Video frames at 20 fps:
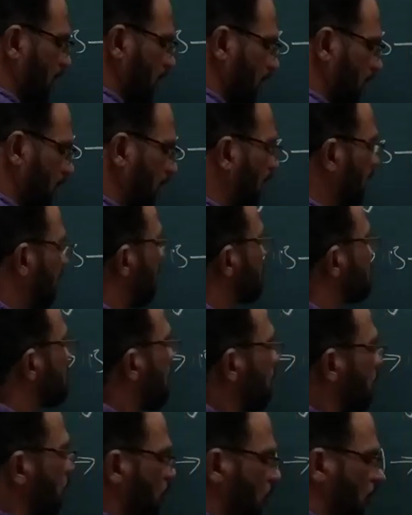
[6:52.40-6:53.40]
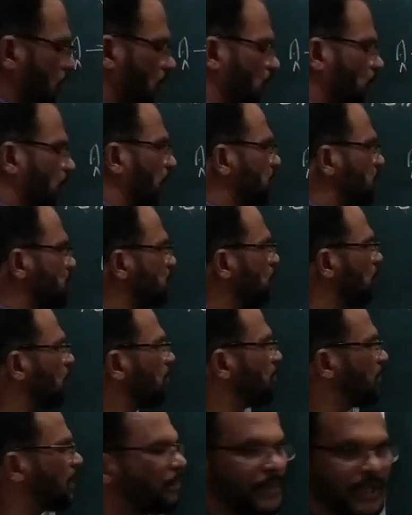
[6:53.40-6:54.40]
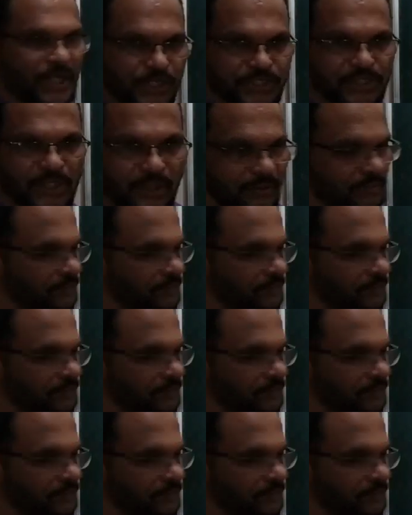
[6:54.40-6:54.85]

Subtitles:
the others are called what is called preparation.